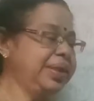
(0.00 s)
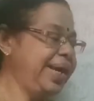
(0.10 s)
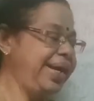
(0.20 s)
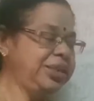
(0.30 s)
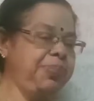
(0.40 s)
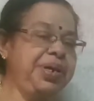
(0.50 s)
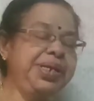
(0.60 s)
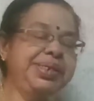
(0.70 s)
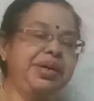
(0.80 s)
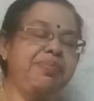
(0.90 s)

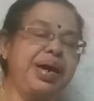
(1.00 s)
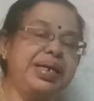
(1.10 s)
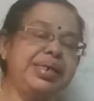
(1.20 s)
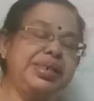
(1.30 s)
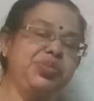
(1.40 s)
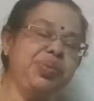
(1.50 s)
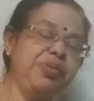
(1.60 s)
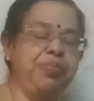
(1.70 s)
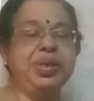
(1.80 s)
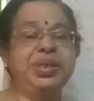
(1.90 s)
expenditure
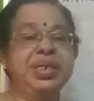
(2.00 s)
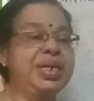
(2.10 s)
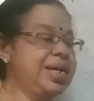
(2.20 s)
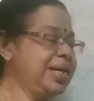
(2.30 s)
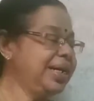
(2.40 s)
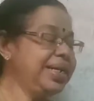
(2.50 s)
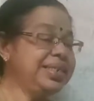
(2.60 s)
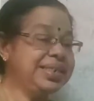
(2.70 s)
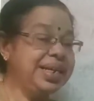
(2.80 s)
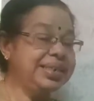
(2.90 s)
management plus
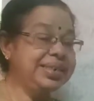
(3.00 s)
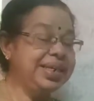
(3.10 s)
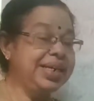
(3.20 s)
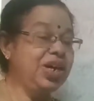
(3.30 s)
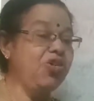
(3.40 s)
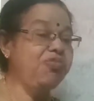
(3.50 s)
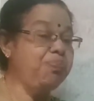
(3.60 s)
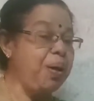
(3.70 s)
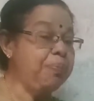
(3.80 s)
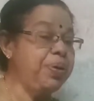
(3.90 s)
restructuring
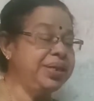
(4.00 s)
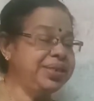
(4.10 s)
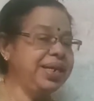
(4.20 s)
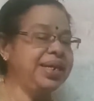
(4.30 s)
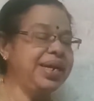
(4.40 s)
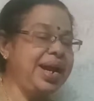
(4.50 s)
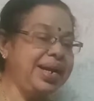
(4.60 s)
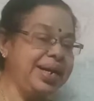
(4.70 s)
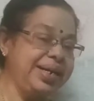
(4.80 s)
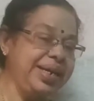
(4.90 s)
of public sector
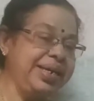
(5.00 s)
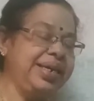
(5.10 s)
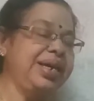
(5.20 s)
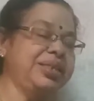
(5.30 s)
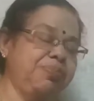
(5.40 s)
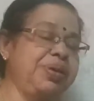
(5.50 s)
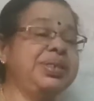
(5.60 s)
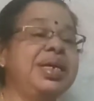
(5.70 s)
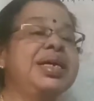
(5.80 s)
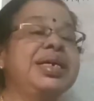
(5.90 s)
undertakings
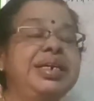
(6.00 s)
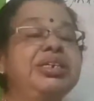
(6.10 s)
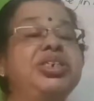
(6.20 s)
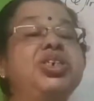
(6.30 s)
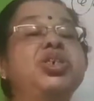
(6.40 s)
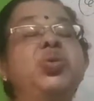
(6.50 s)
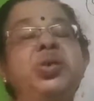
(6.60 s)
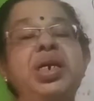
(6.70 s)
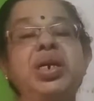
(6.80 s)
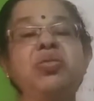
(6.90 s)
plus
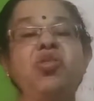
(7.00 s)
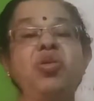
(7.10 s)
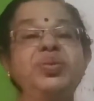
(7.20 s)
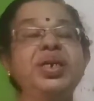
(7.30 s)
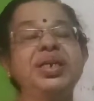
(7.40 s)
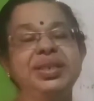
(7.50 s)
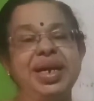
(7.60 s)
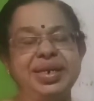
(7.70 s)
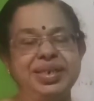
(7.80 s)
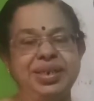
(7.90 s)
institutional reforms,
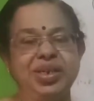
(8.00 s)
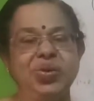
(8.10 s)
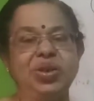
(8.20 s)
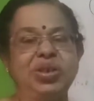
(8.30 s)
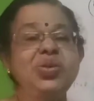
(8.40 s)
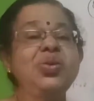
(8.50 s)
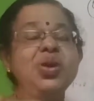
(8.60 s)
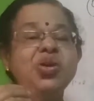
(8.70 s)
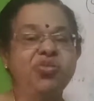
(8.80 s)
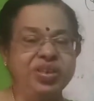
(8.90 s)
that is equal
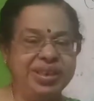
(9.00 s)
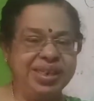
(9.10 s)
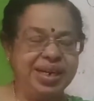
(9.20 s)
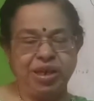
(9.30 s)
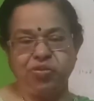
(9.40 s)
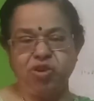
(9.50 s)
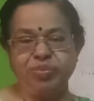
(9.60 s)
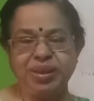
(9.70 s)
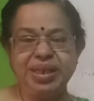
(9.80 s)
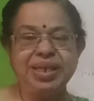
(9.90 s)
to fiscal
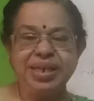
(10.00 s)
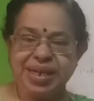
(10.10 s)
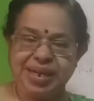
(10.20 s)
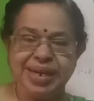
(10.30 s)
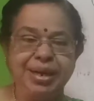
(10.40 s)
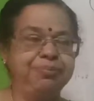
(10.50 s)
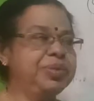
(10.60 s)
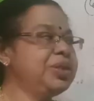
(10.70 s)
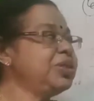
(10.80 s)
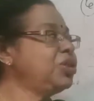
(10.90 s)
reforms in India.
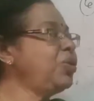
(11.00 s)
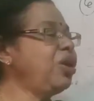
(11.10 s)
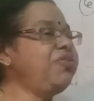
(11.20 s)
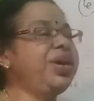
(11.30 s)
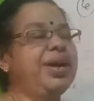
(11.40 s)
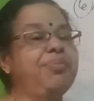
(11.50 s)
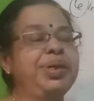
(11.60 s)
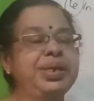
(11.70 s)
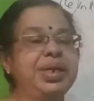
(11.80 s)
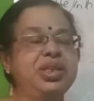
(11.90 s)
So now we
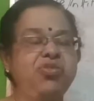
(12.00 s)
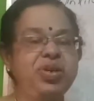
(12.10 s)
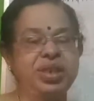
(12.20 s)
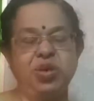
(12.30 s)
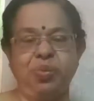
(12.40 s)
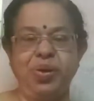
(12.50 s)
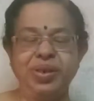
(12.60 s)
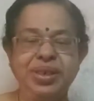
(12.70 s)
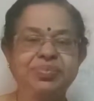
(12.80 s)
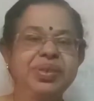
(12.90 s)
completed the first
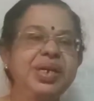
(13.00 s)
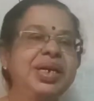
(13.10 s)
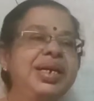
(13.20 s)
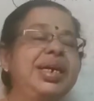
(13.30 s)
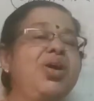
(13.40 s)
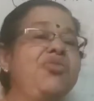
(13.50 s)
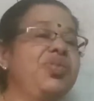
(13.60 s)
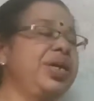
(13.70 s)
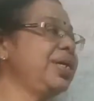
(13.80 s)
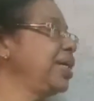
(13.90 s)
point. Now
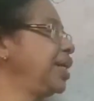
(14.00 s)
we